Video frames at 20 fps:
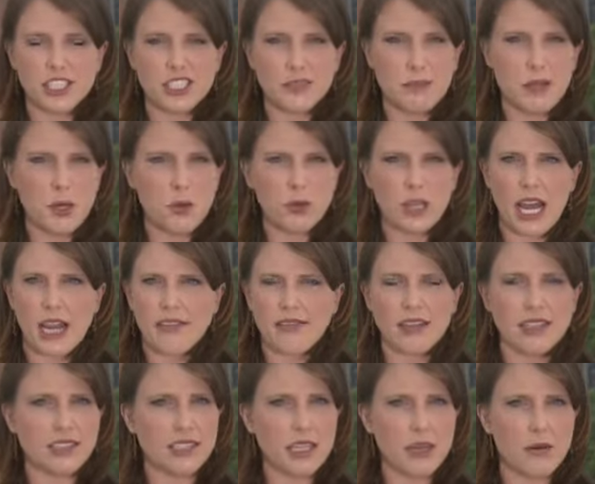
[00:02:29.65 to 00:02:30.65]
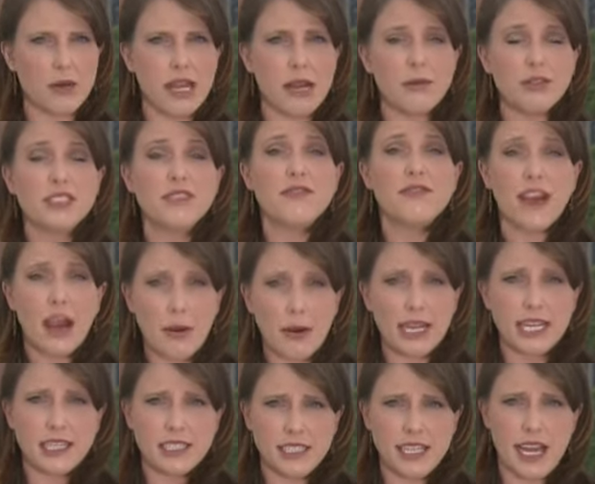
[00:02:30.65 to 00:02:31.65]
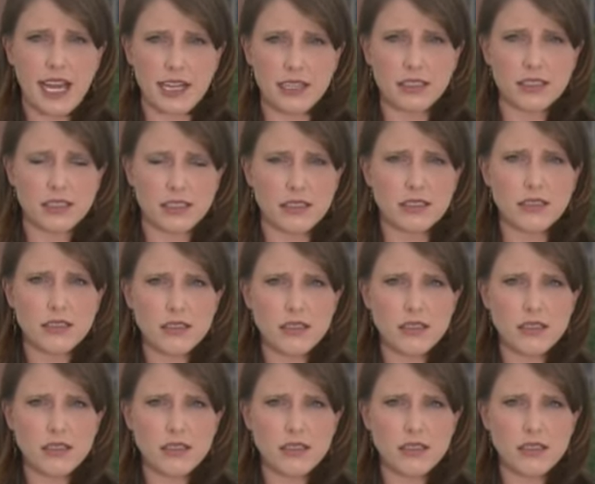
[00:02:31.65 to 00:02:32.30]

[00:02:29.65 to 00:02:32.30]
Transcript: dispute like this, it, it was very intense.